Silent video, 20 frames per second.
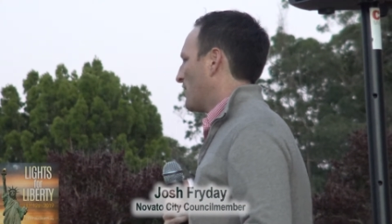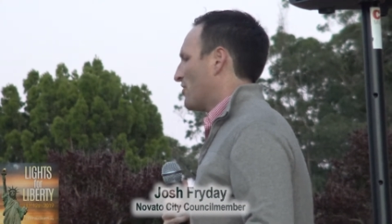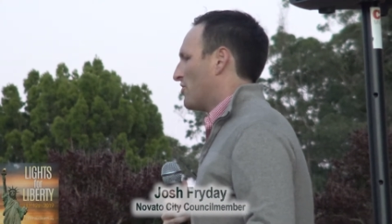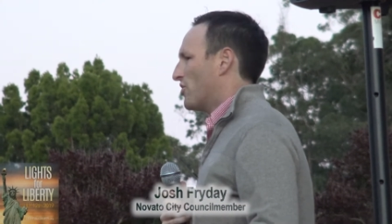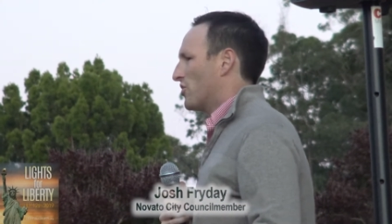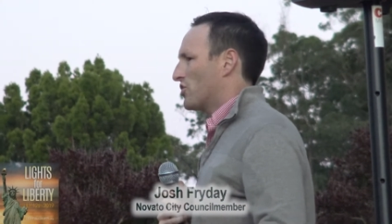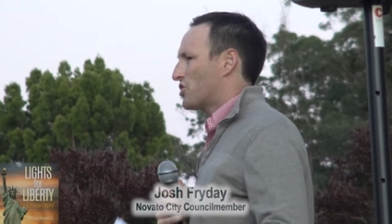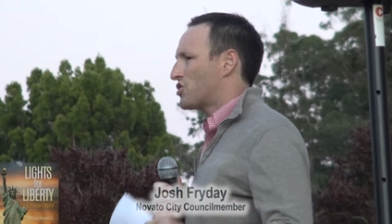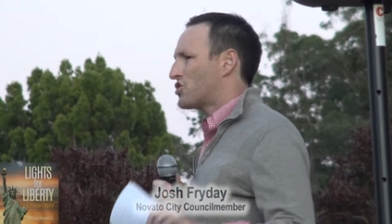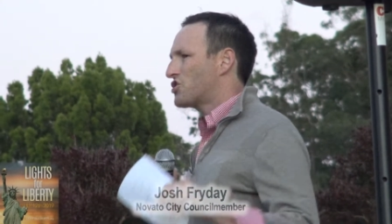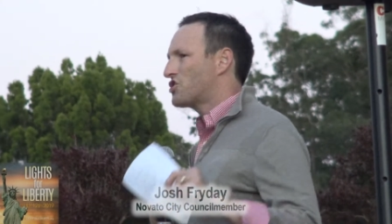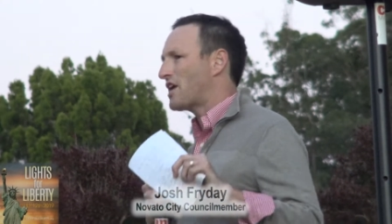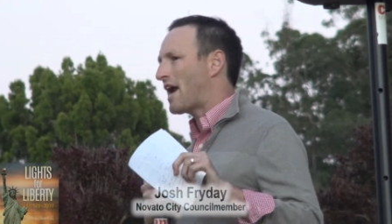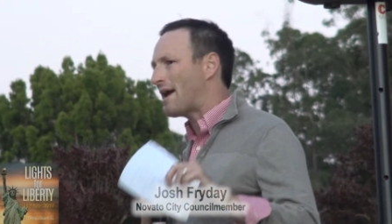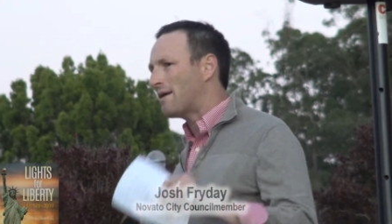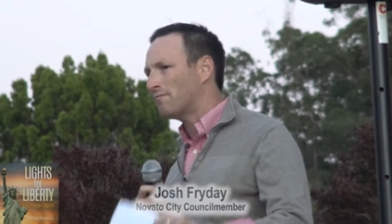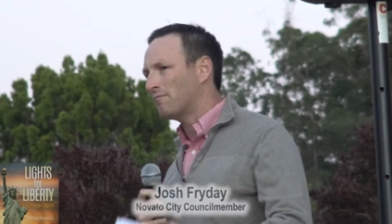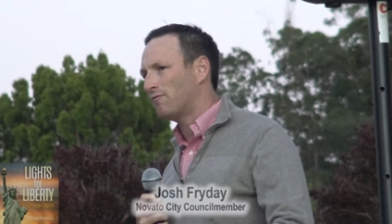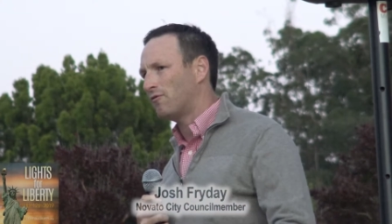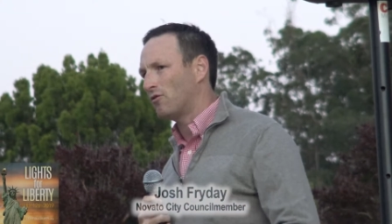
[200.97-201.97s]
They're
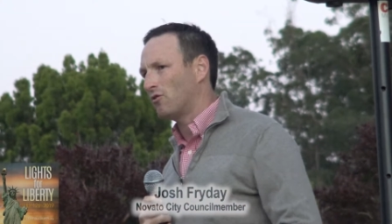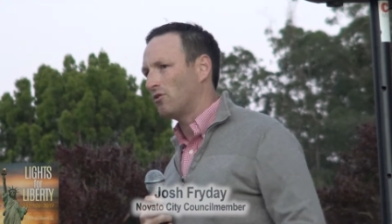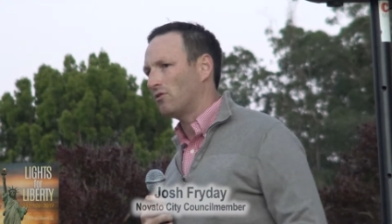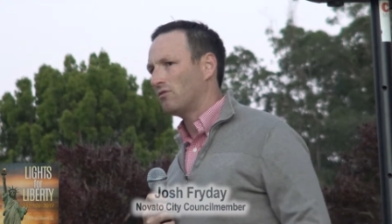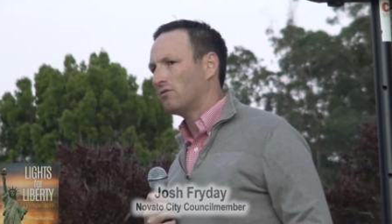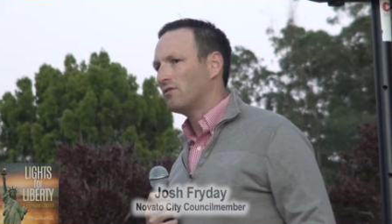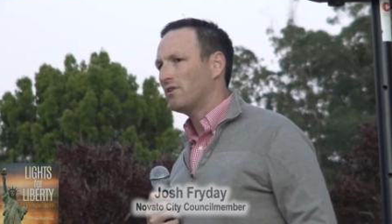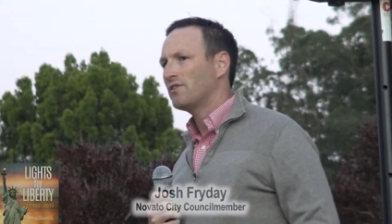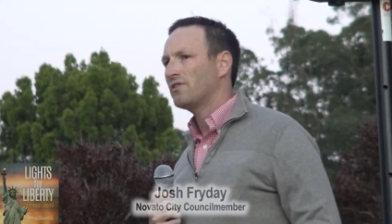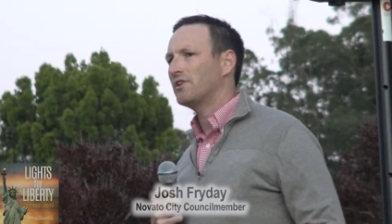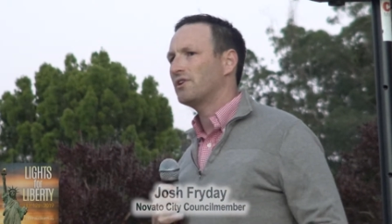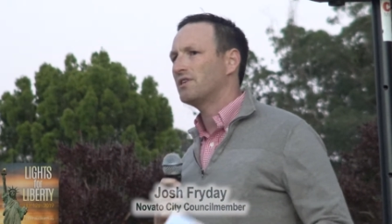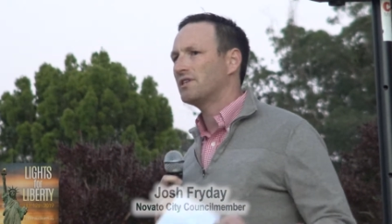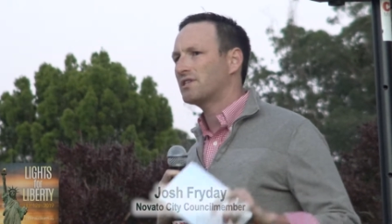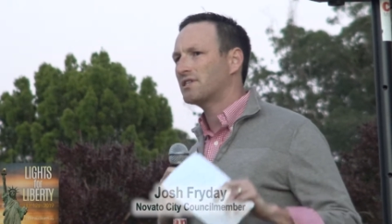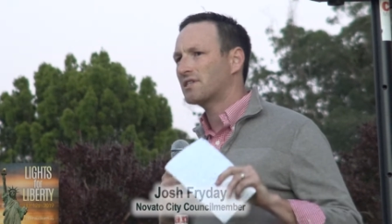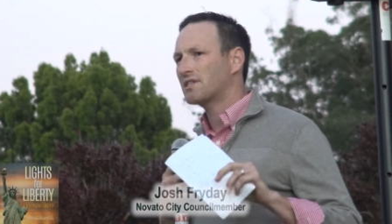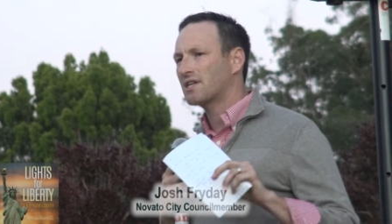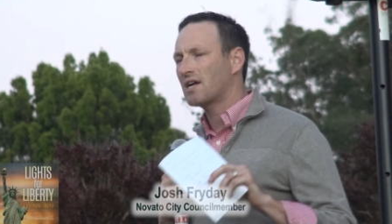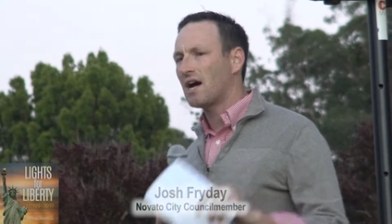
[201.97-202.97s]
shameful. They're
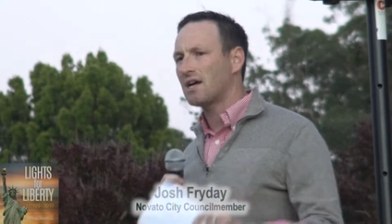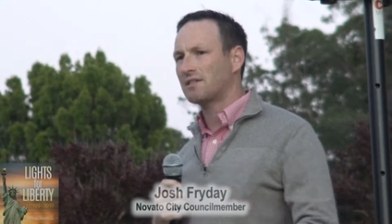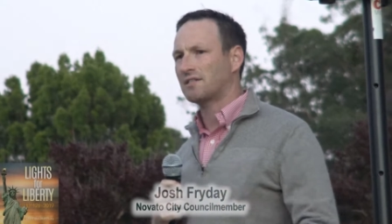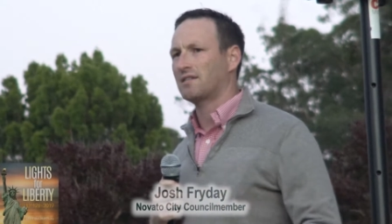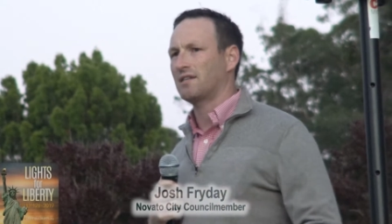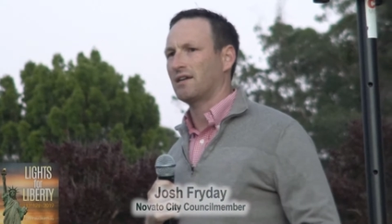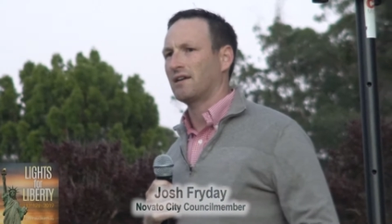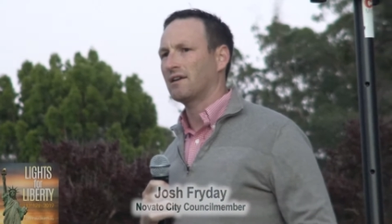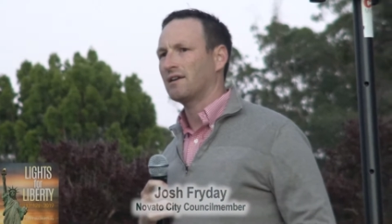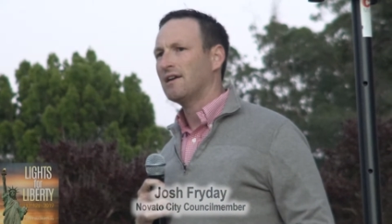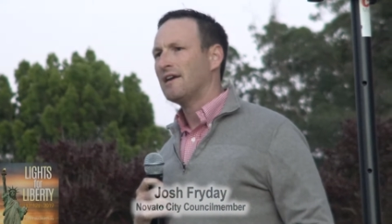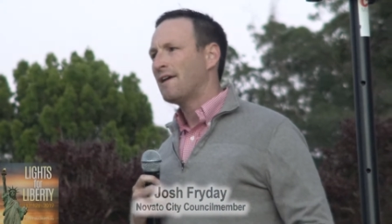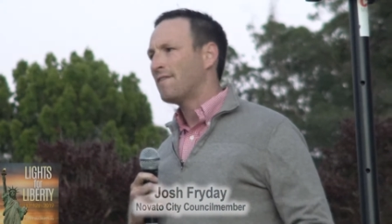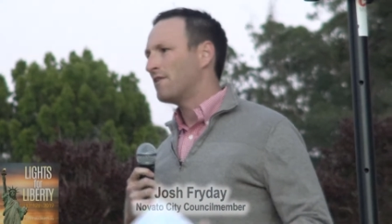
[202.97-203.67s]
disgusting.